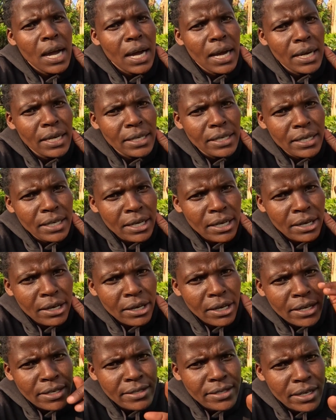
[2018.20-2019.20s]
and
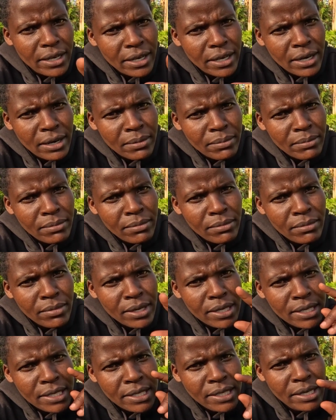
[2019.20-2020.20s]
uh, instagram
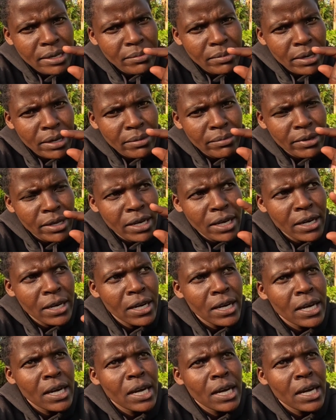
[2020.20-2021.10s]
same name yeah